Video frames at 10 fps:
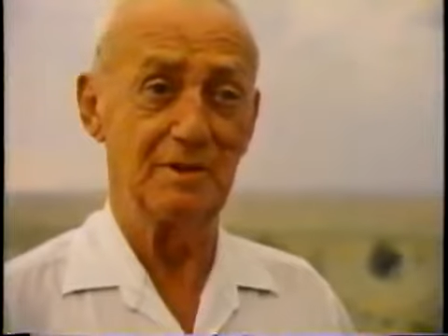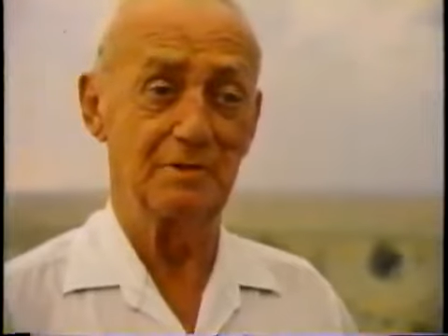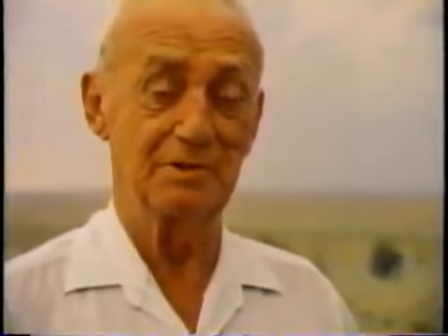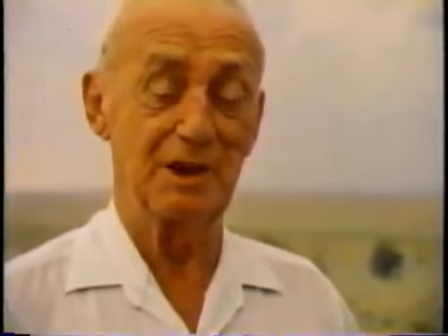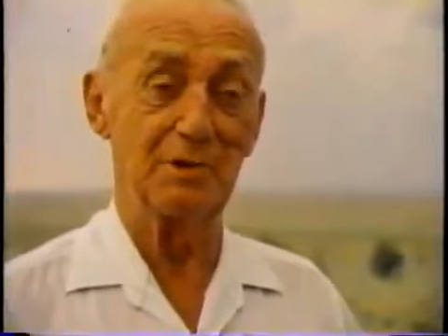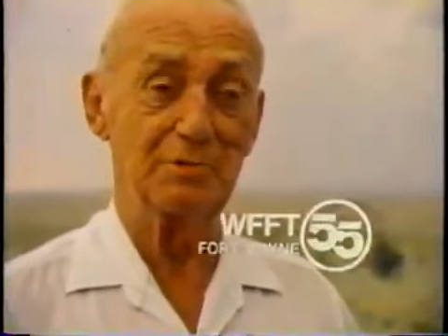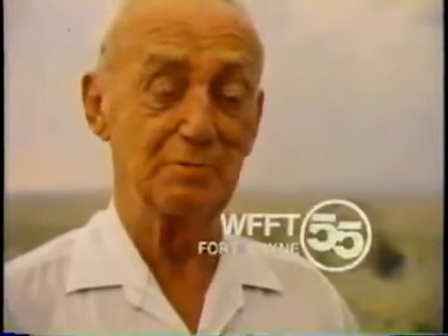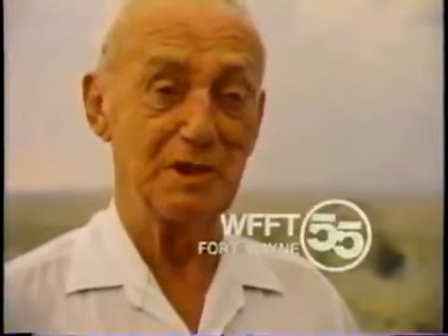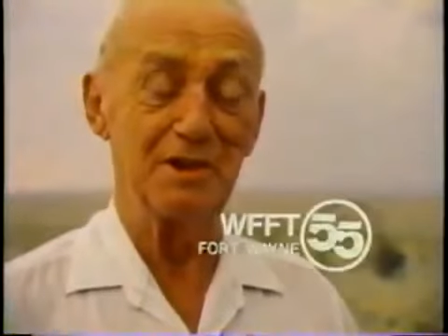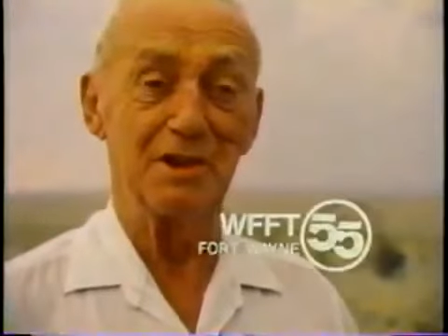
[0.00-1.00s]
because
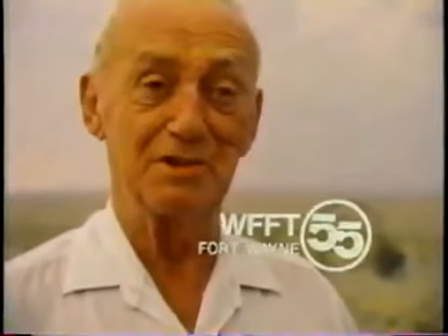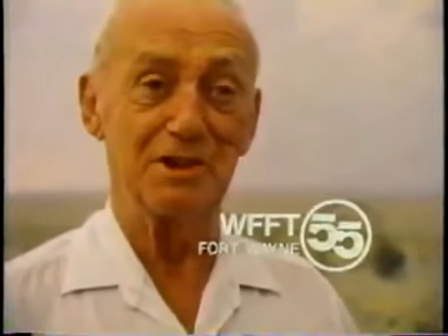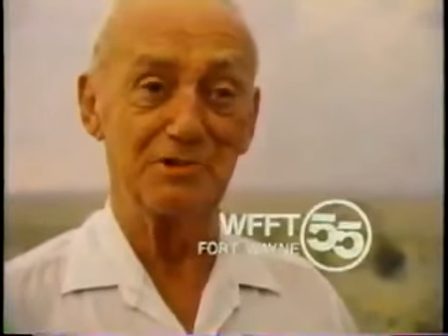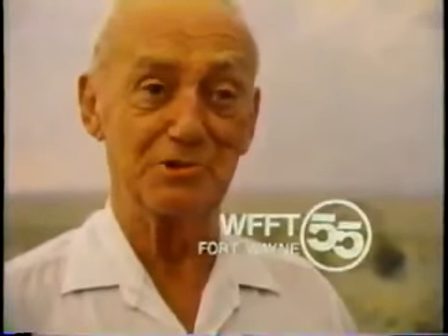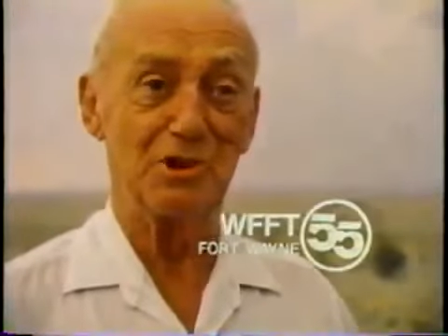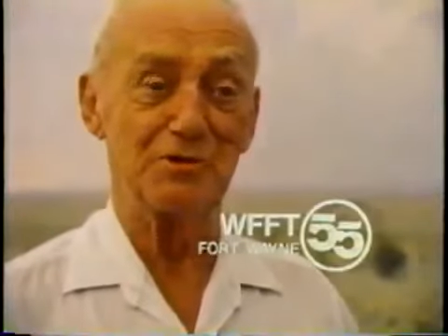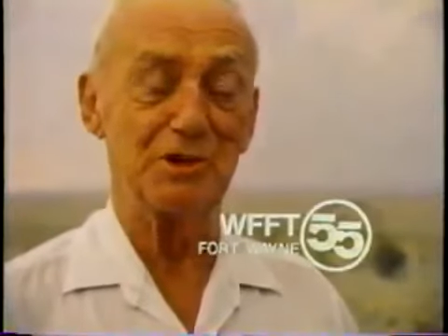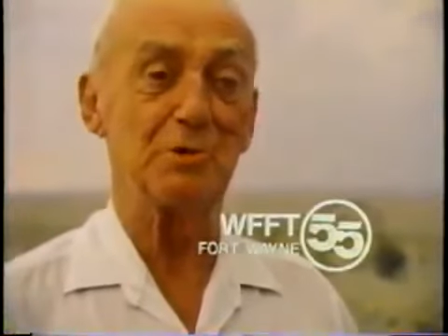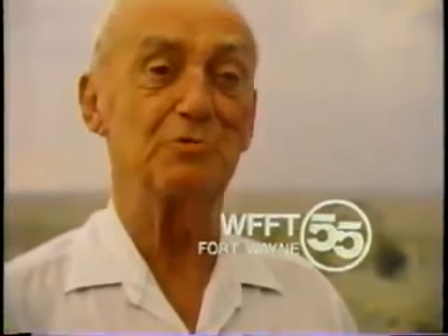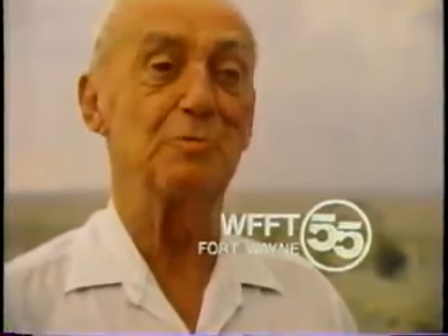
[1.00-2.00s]
being an intelligence officer,
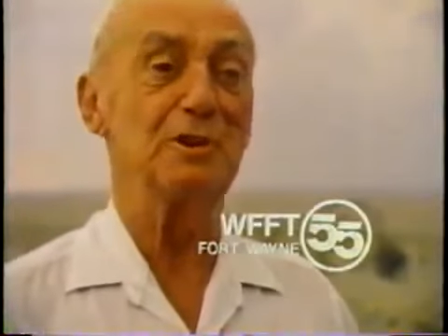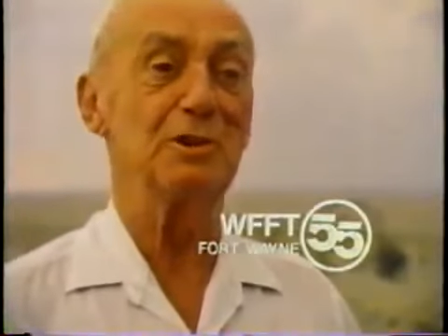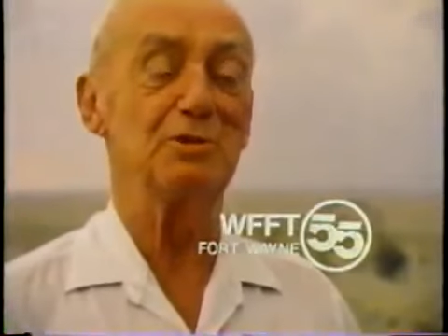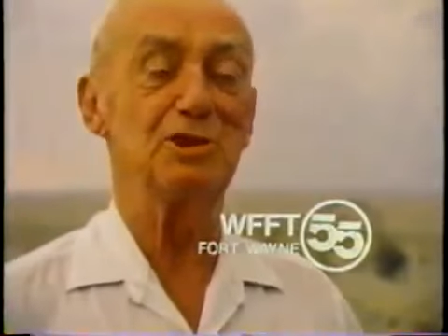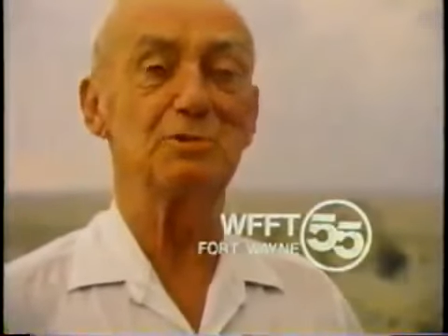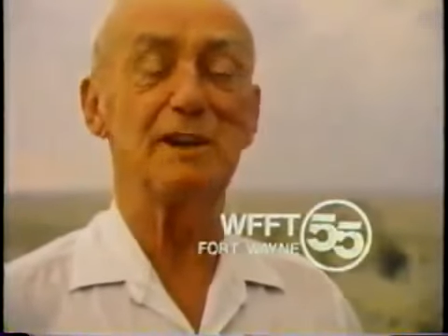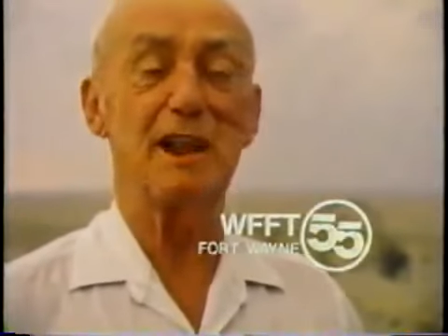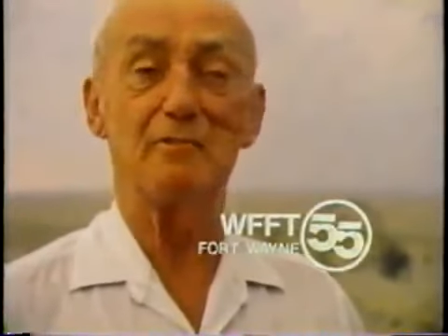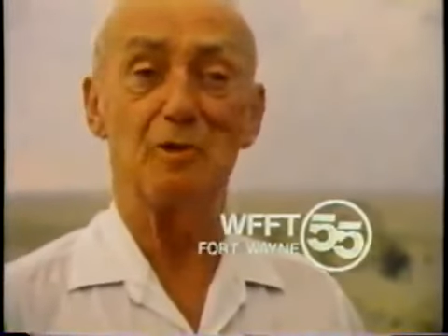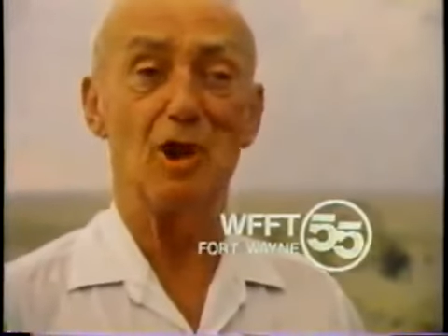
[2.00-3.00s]
I was familiar with just about
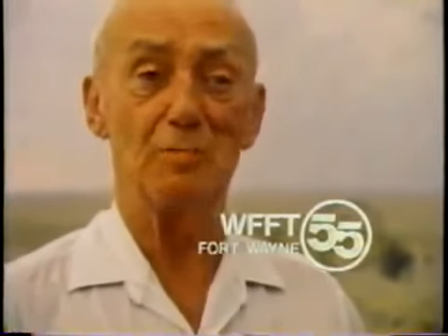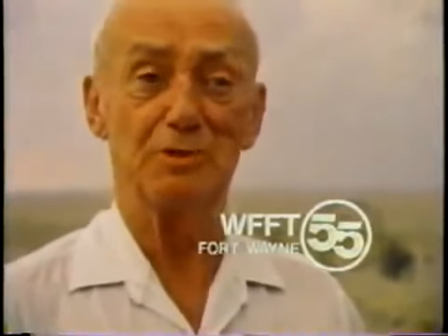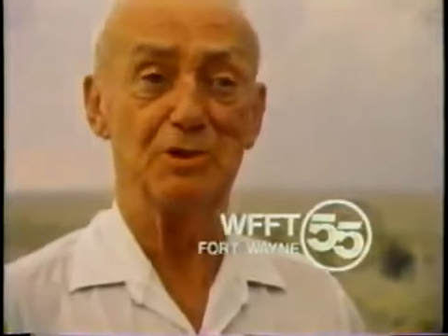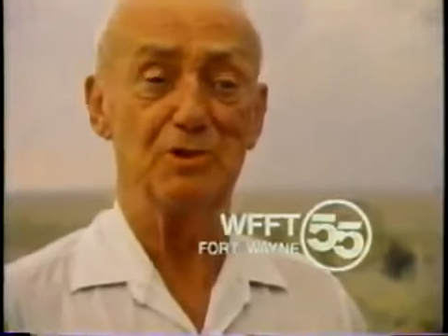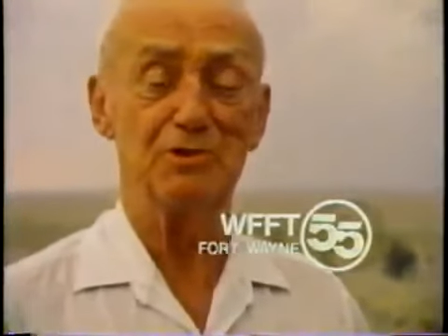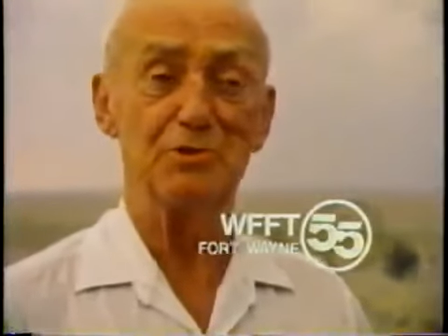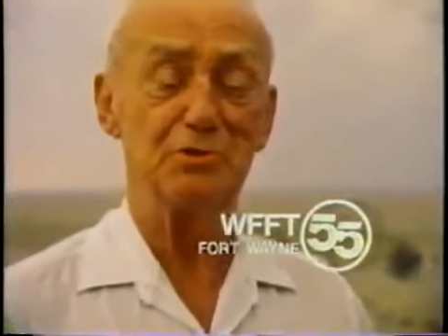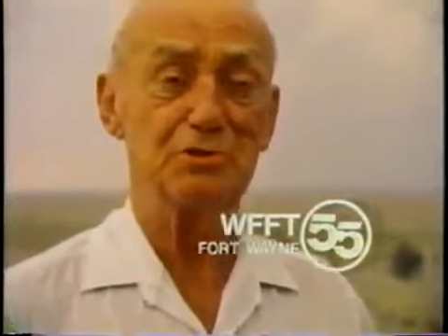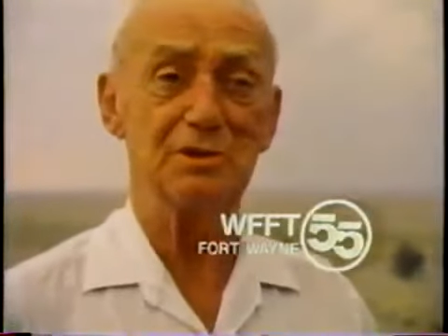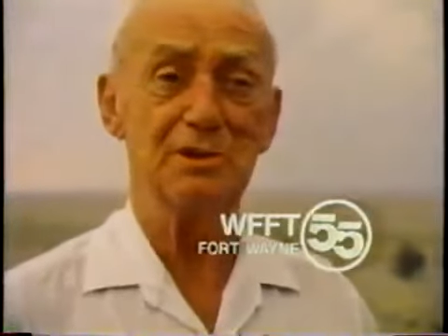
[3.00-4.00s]
all materials
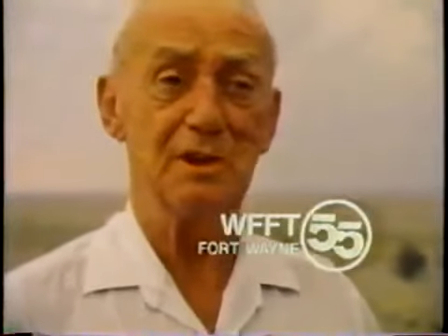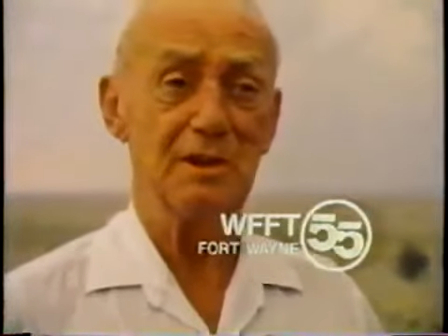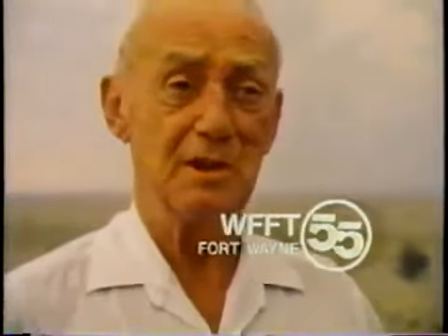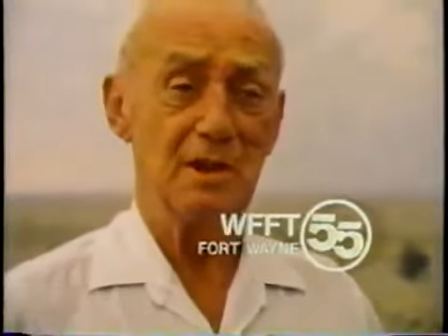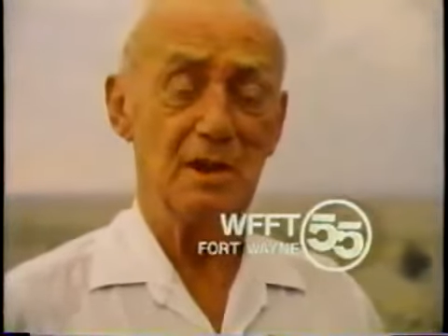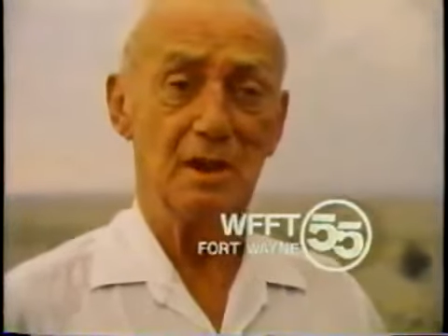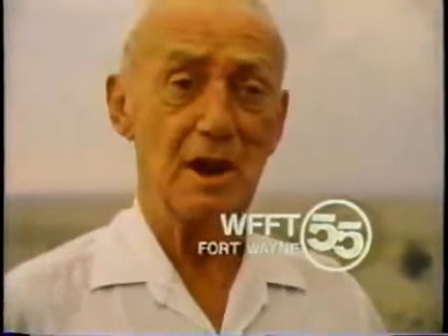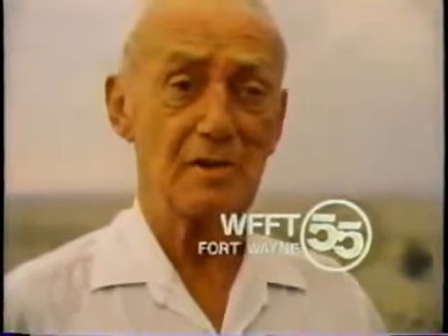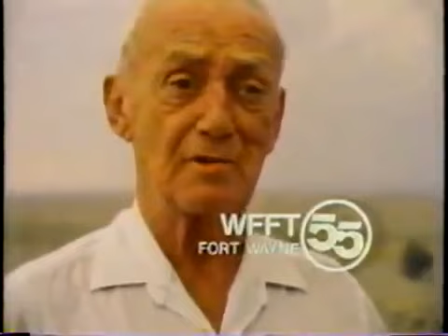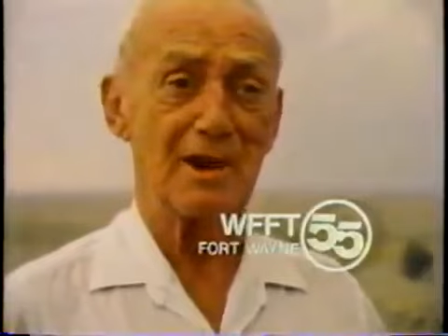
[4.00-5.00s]
used in
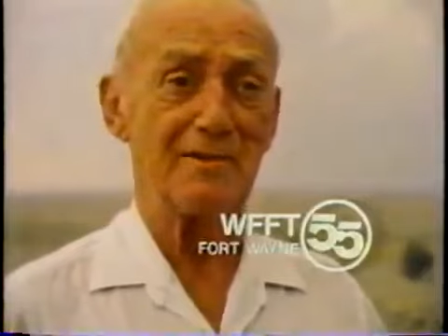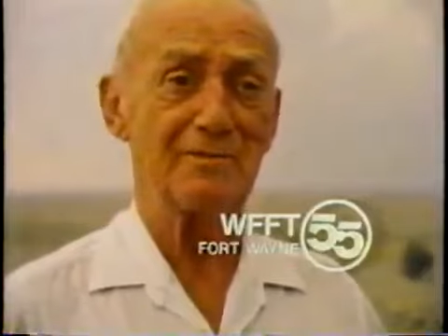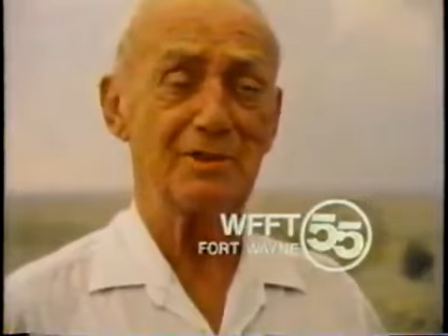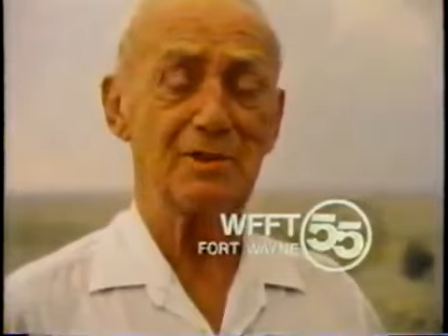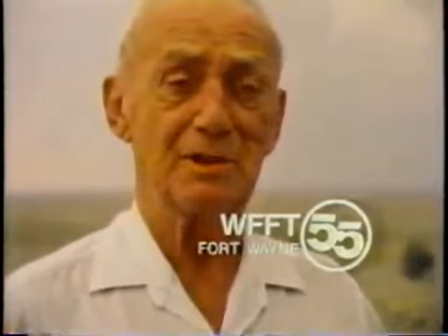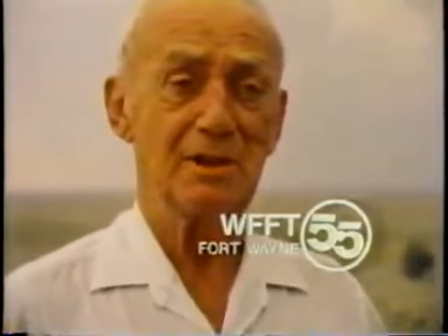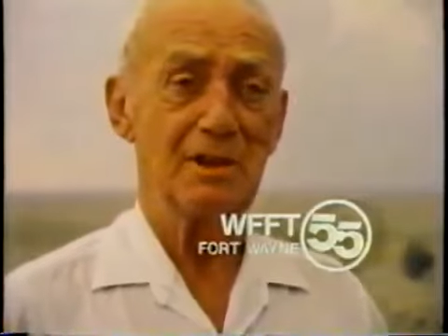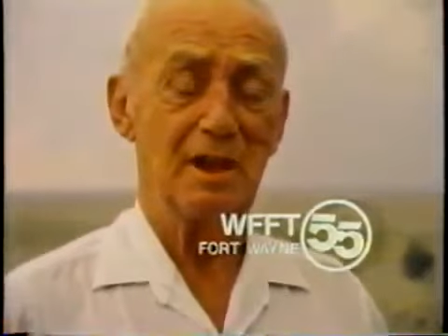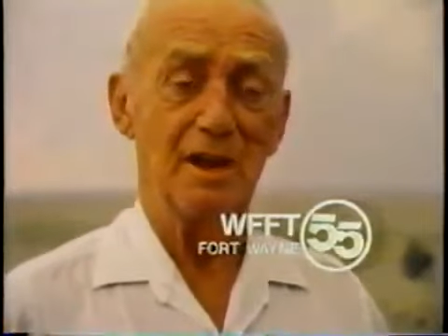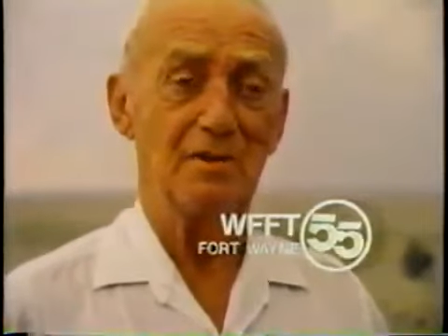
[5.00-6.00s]
aircraft
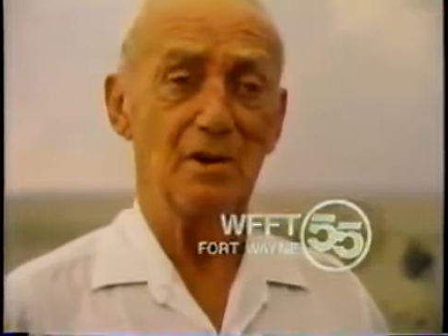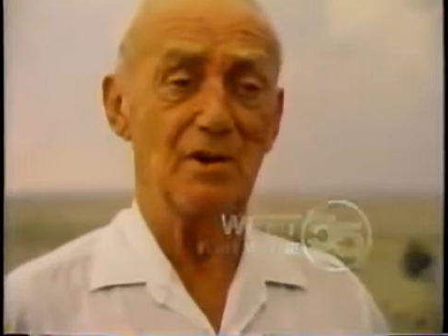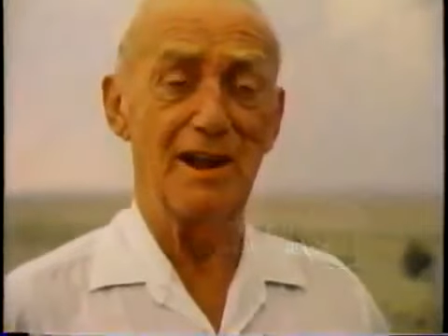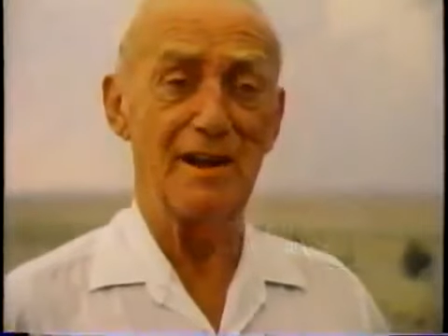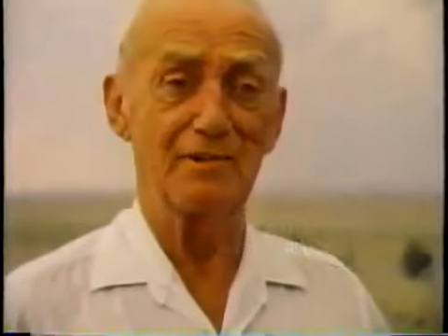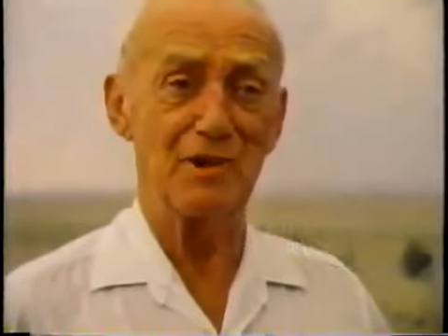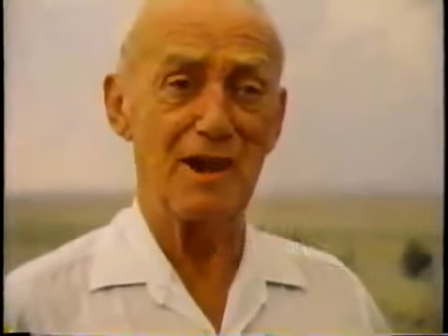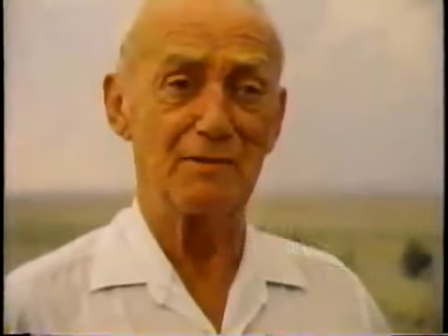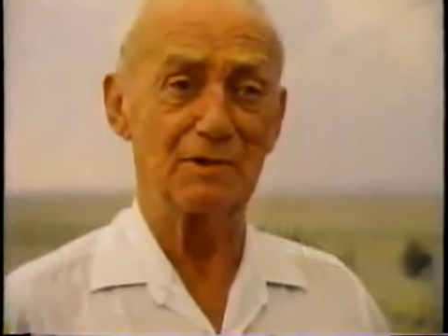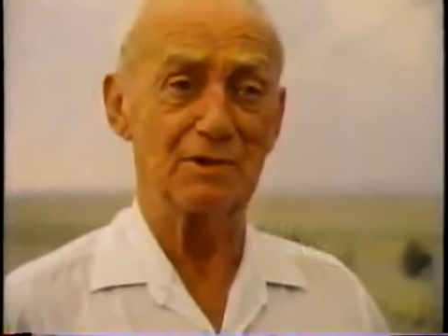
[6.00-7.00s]
and in our air
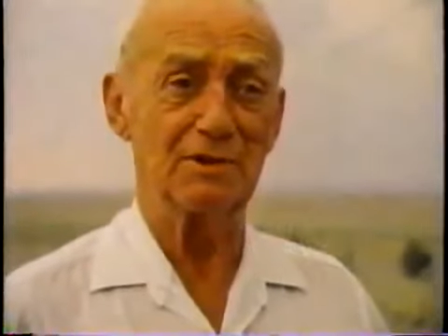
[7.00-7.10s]
travel.